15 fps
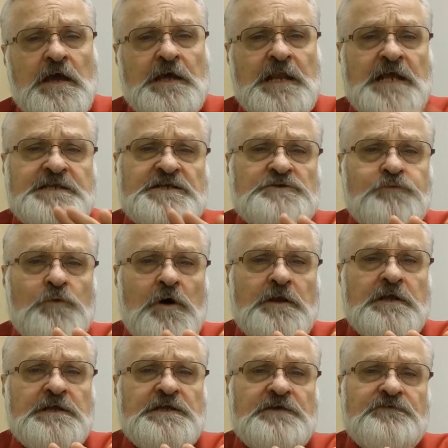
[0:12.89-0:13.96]
And I just
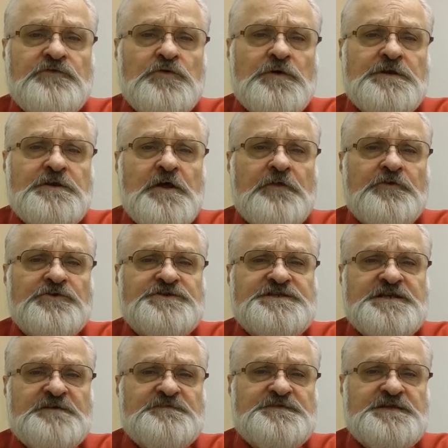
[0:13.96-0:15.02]
want to give you another
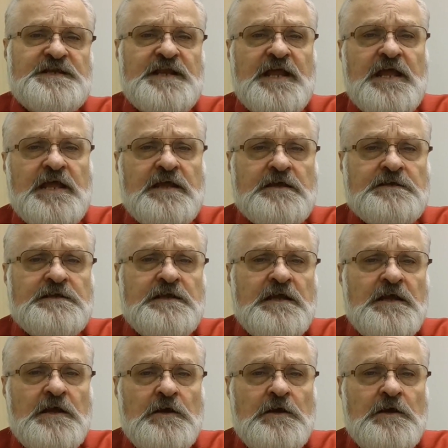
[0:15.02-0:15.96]
tip today, and